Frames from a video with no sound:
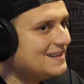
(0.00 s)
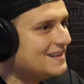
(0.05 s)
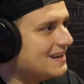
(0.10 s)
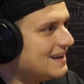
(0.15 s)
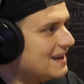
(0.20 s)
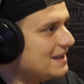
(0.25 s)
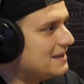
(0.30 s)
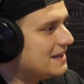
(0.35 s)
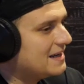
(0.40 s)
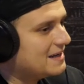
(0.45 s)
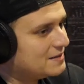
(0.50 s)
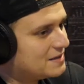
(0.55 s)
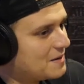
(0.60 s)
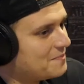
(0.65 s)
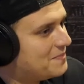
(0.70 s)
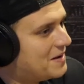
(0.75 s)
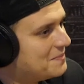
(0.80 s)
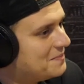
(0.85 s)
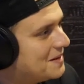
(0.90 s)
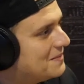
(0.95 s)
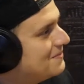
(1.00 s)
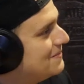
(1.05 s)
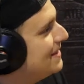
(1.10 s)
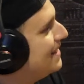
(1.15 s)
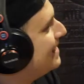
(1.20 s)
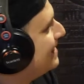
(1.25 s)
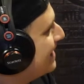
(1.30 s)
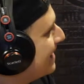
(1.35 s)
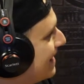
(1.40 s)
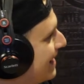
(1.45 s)
And then he
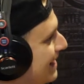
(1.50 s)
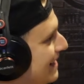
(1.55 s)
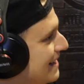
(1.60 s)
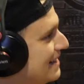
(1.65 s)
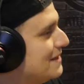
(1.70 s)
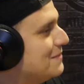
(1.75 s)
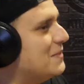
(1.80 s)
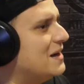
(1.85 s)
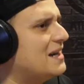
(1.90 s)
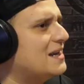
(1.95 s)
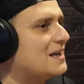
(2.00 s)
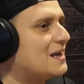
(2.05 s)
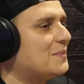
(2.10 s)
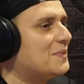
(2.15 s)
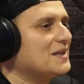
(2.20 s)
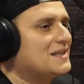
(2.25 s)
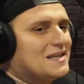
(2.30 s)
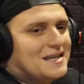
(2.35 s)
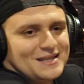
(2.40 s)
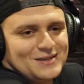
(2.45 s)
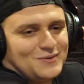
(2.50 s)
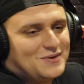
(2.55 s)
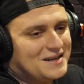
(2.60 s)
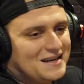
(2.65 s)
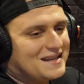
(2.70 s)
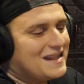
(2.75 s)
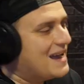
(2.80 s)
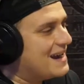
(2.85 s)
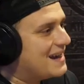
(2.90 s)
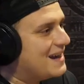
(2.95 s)
got hit in the body a couple of times. Where
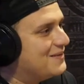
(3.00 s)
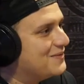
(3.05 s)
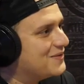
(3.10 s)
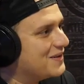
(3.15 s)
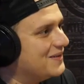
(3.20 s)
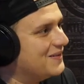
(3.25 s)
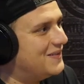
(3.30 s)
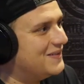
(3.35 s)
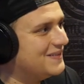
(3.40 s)
did that come from?